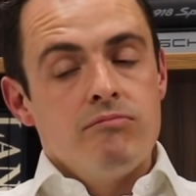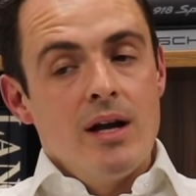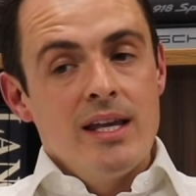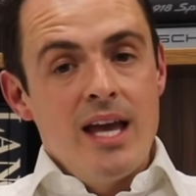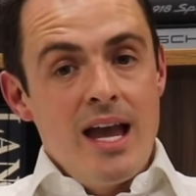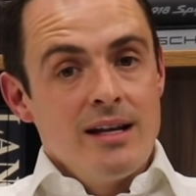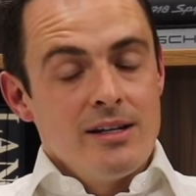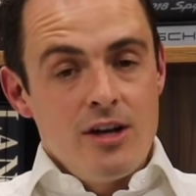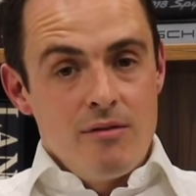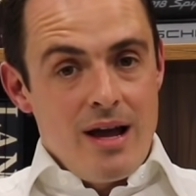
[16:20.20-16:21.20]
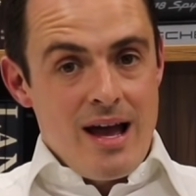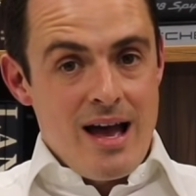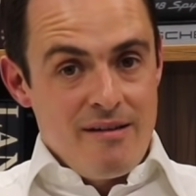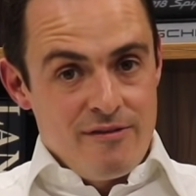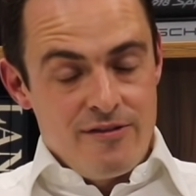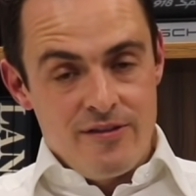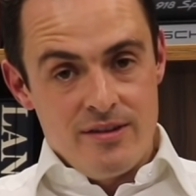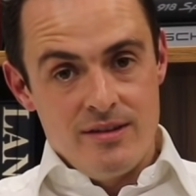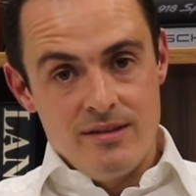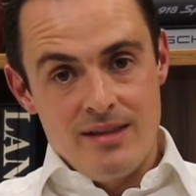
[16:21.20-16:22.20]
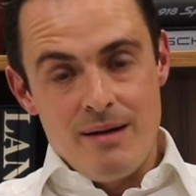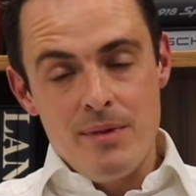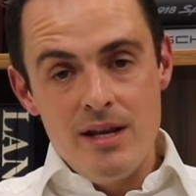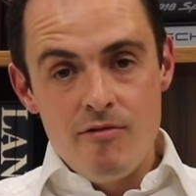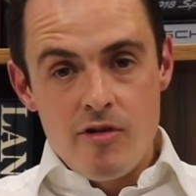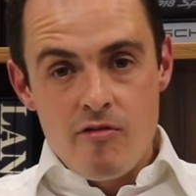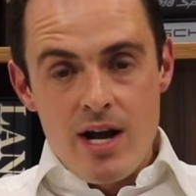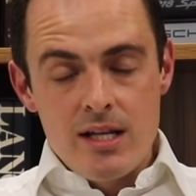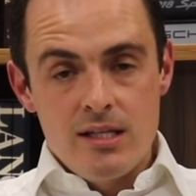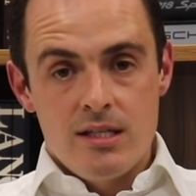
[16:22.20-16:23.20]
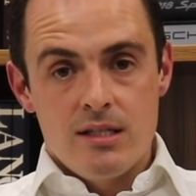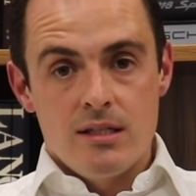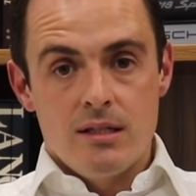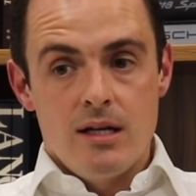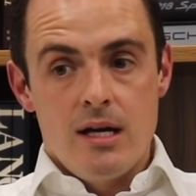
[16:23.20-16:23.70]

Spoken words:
Again, I don't have that many regrets.